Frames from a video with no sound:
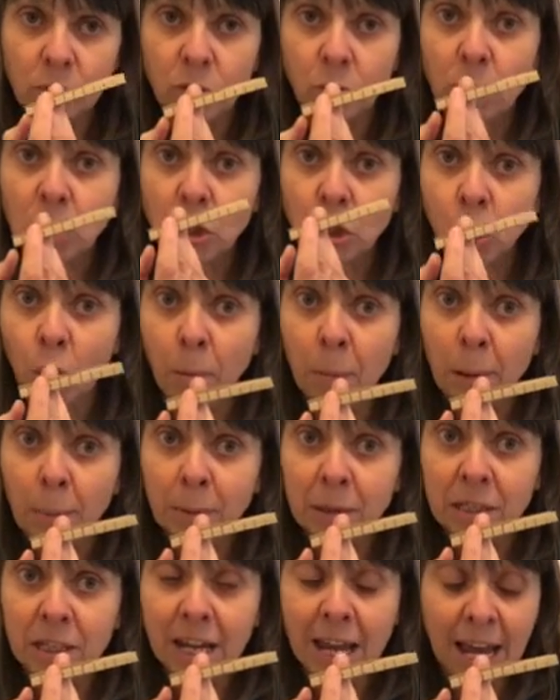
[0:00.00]
is we chop up a
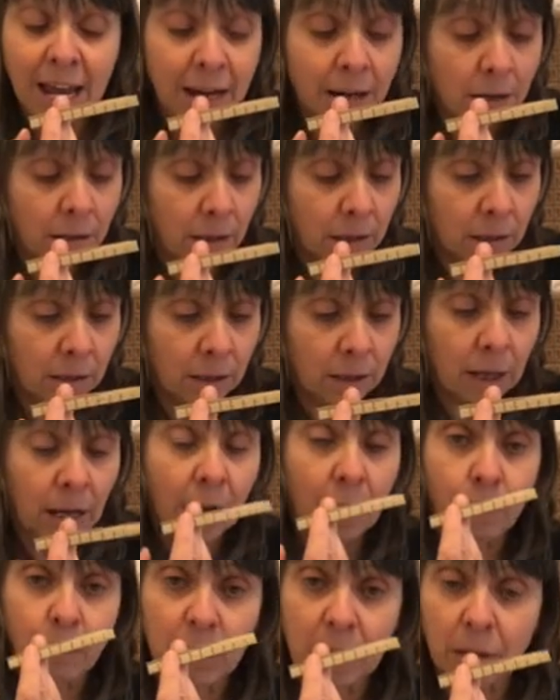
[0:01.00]
10
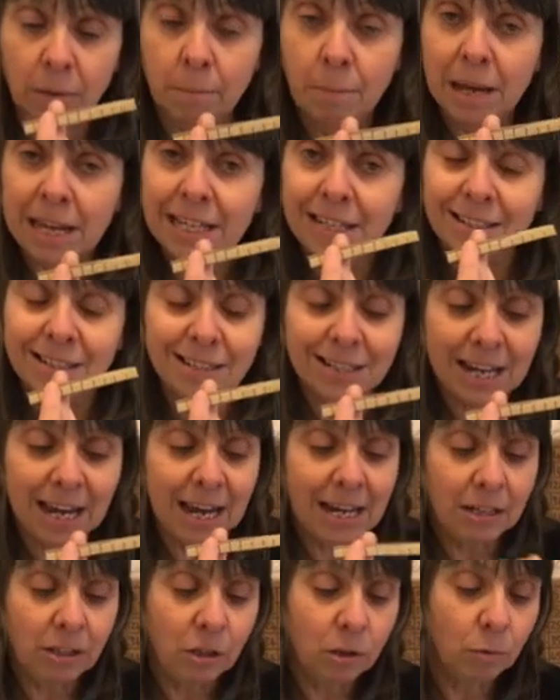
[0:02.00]
and we can make
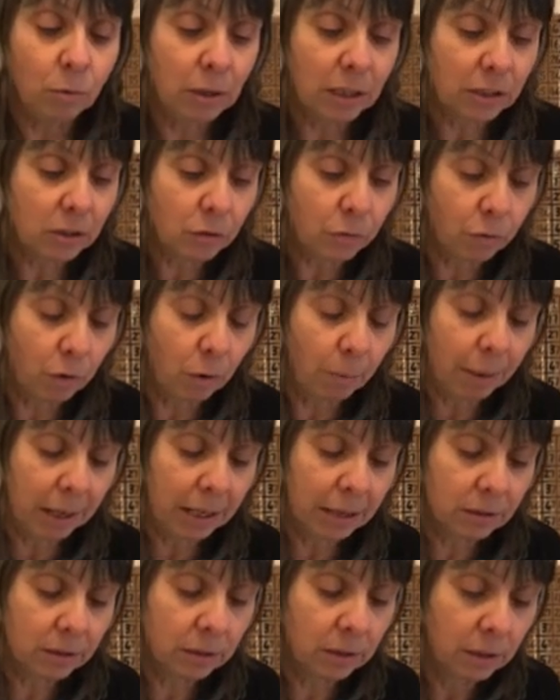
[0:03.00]
10 units from
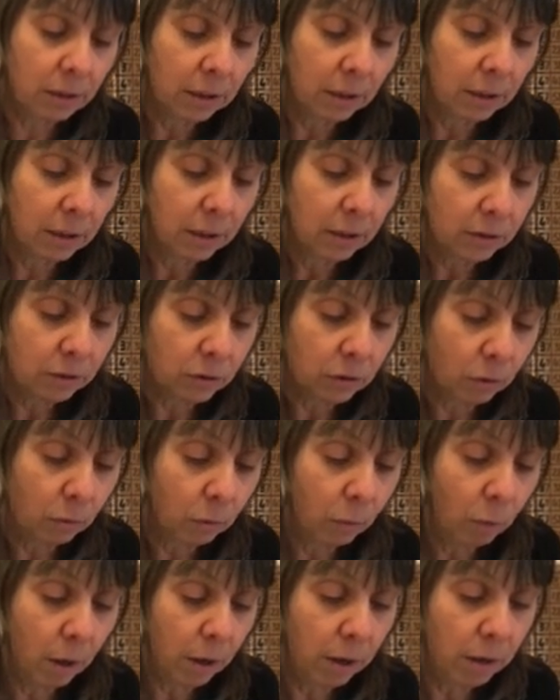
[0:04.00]
it. So
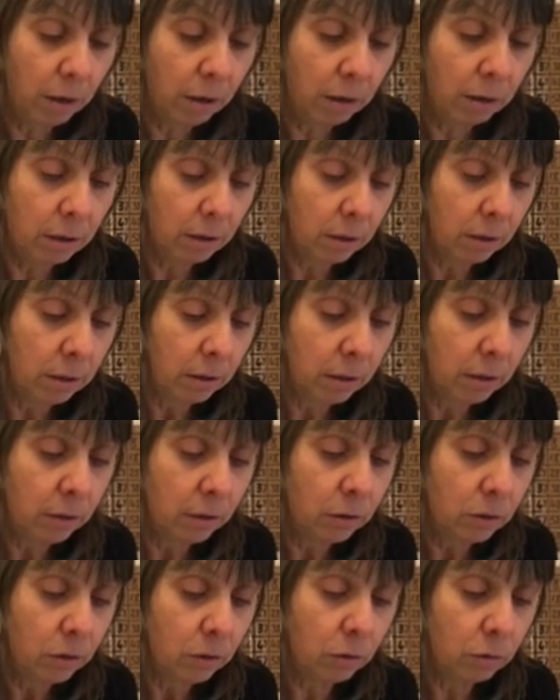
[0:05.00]
1,
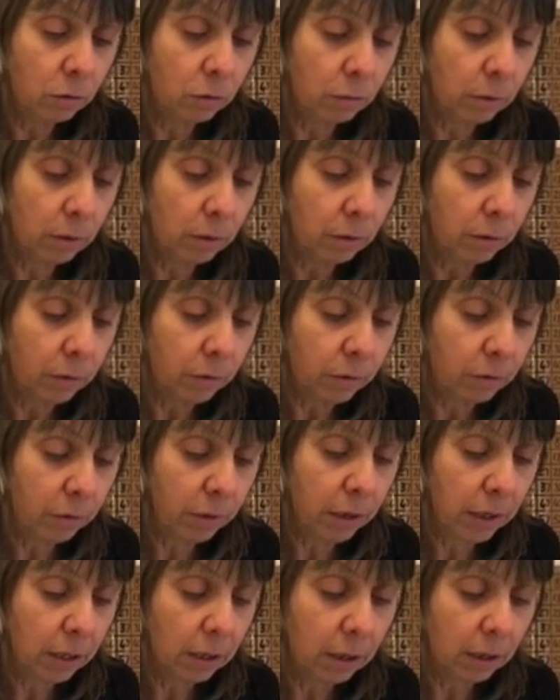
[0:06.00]
2,
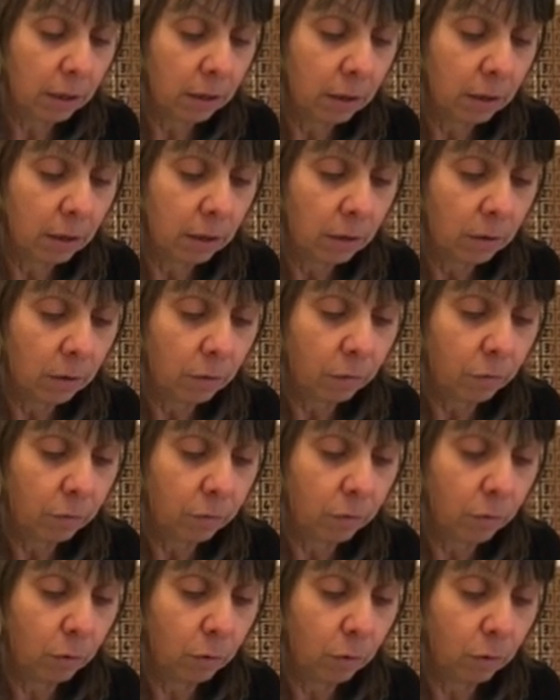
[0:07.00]
3,
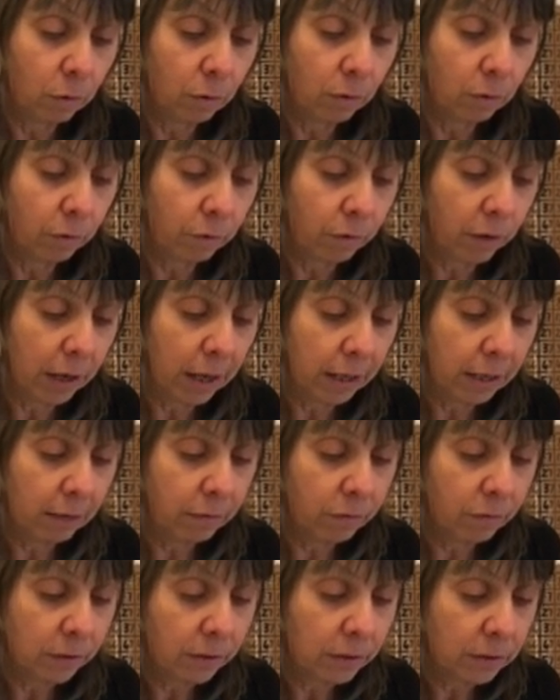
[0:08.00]
4, 5,
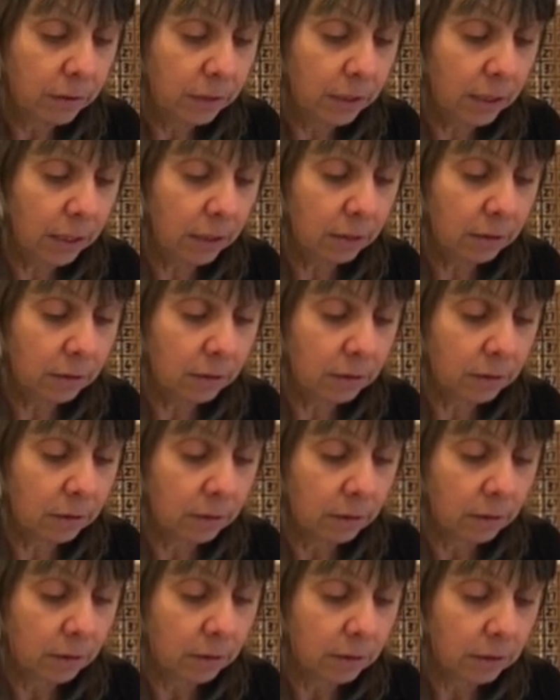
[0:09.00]
6,
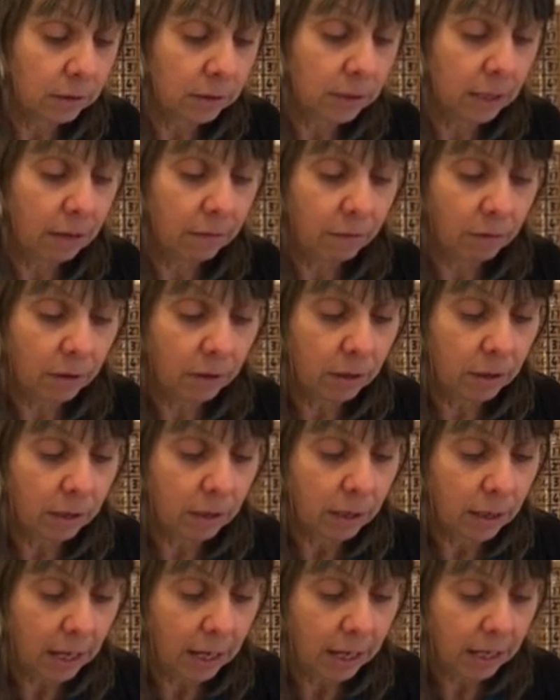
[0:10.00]
7,
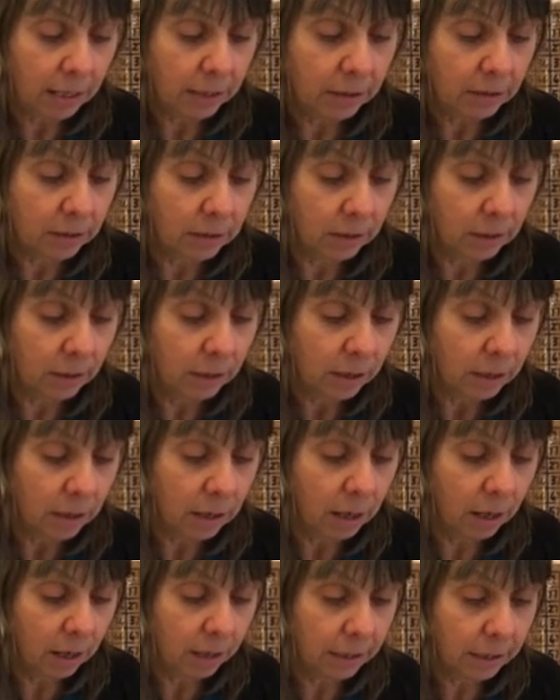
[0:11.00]
8,
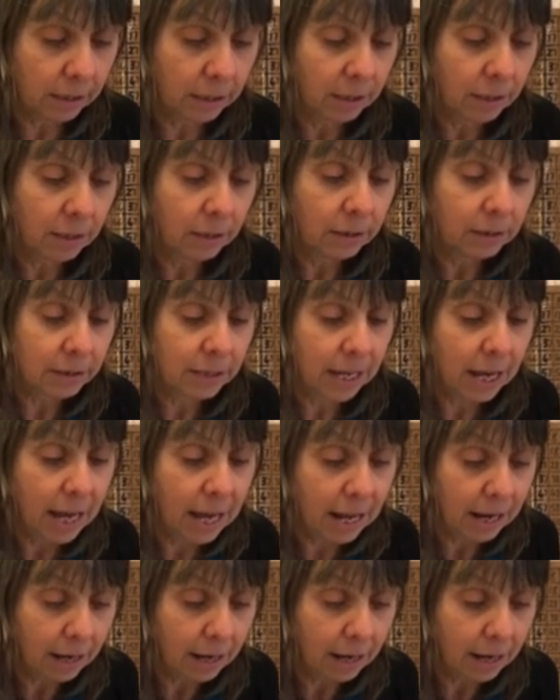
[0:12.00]
9, 10.